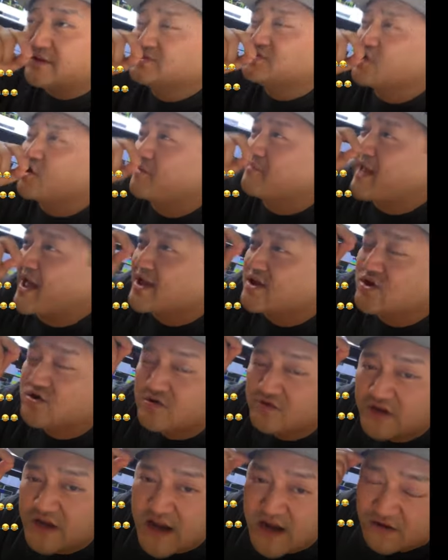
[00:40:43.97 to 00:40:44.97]
Because you know what,
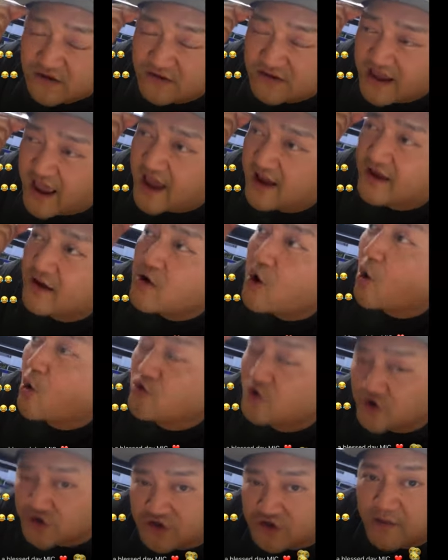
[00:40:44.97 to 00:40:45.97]
man? You need to take
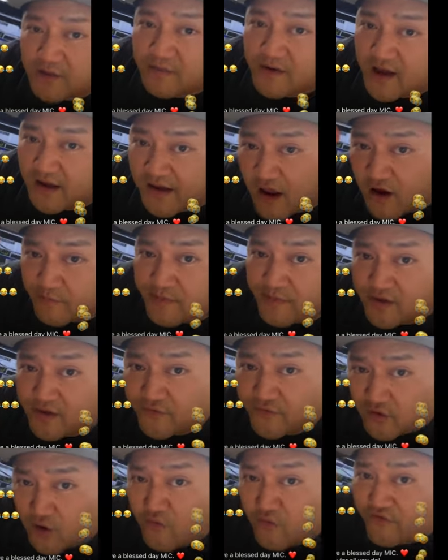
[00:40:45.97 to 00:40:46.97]
ownership,
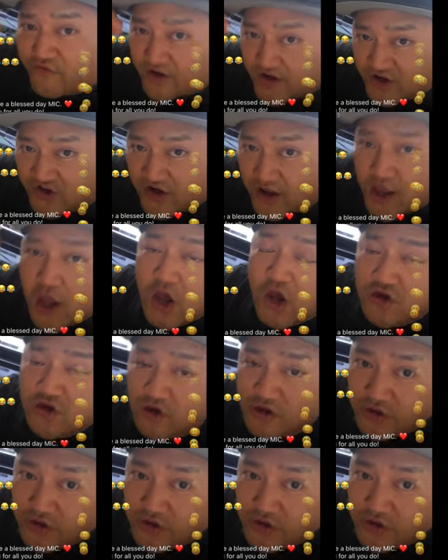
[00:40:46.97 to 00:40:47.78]
accountability for your own fucking shit.